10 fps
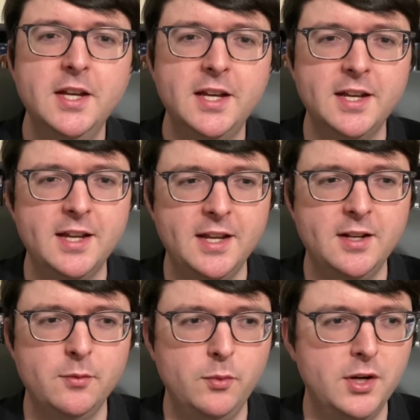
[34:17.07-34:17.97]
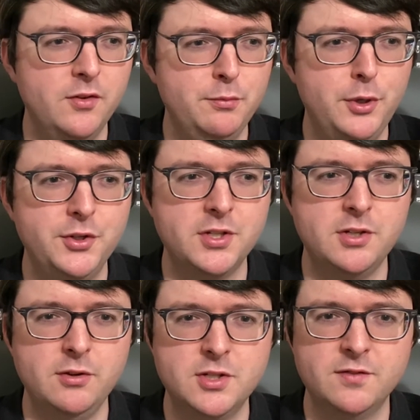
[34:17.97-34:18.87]
in one of the
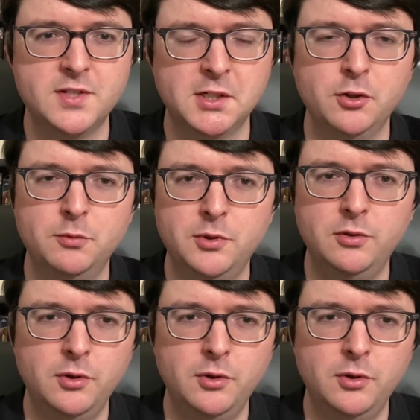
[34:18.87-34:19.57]
multitudes of terrible